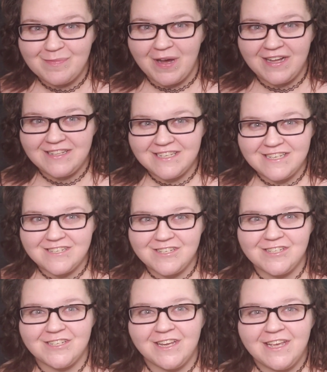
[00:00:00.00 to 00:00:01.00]

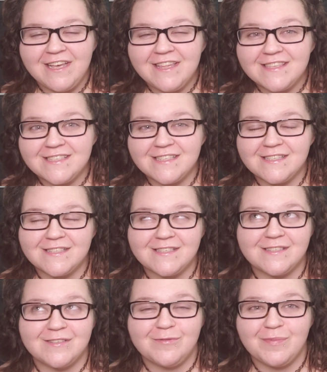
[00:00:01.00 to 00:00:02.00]
polish. This is a
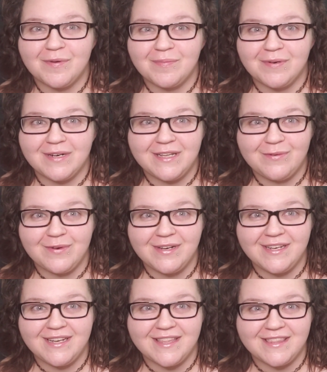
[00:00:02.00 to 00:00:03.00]
super pretty one.